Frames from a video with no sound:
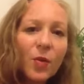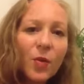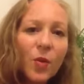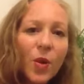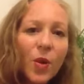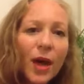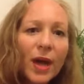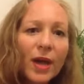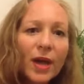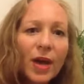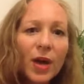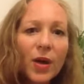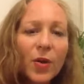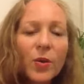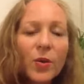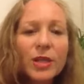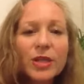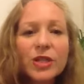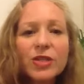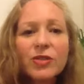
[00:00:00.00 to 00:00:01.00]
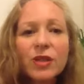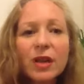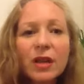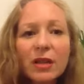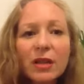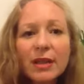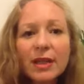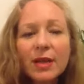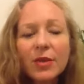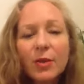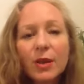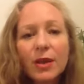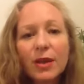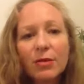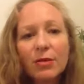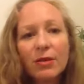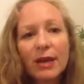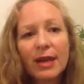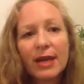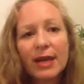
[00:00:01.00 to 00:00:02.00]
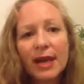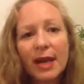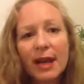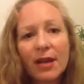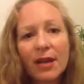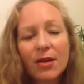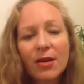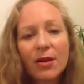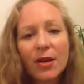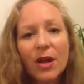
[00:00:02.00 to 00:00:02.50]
what are we struggling with right now,